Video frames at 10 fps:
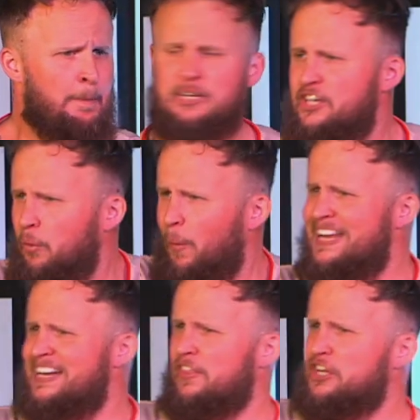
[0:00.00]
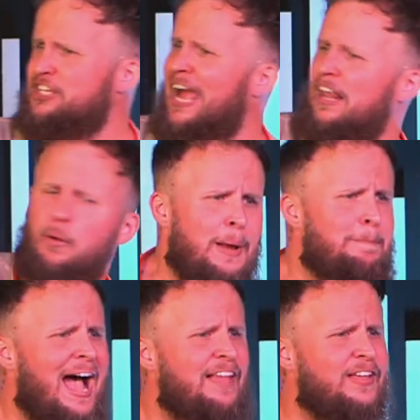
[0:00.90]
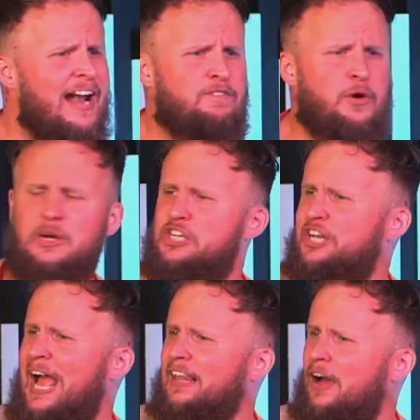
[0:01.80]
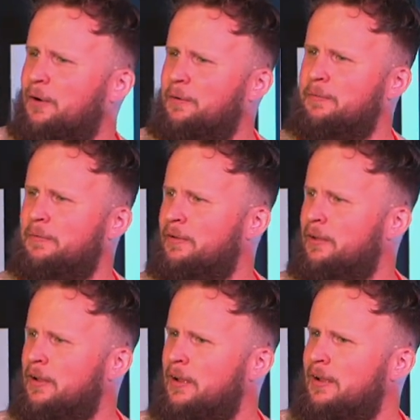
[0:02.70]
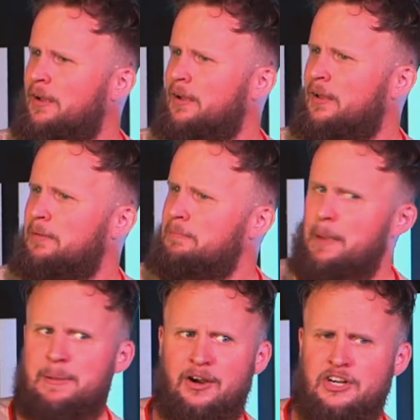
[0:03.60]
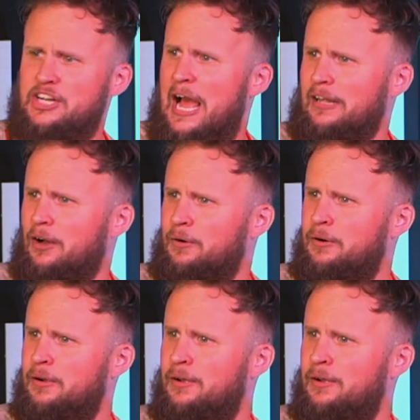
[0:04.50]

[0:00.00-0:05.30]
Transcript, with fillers: But you're waiting in the shallow end, mad that everyone's shallow. Maybe you're shallow.